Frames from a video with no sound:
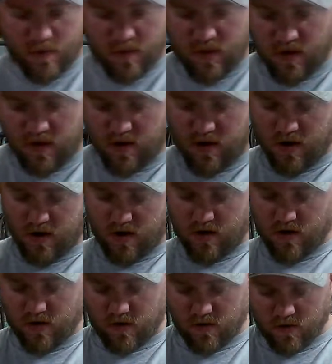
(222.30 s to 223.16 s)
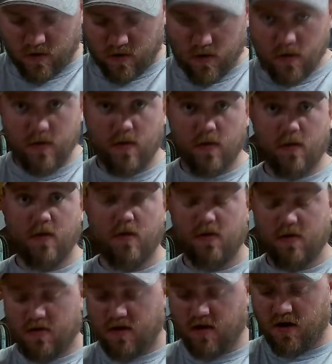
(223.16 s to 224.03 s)
Alright.
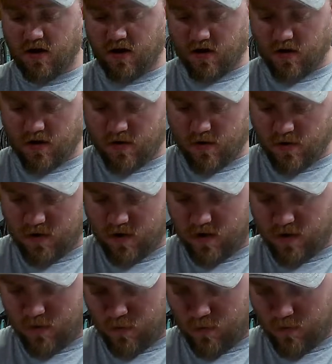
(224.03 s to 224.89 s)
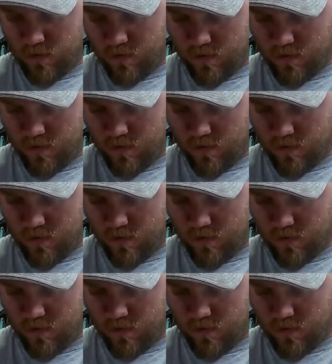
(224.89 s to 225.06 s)
Take a no-roll.